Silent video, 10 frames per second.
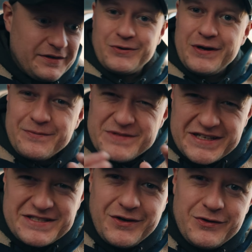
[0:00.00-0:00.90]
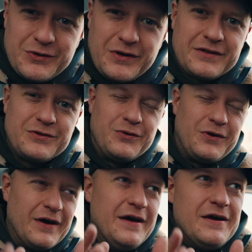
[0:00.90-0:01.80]
So here I'm just going to cut through
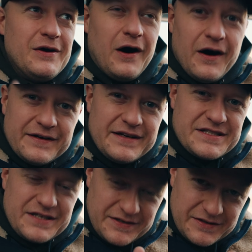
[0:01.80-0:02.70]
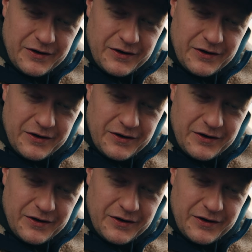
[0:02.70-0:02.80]
the honest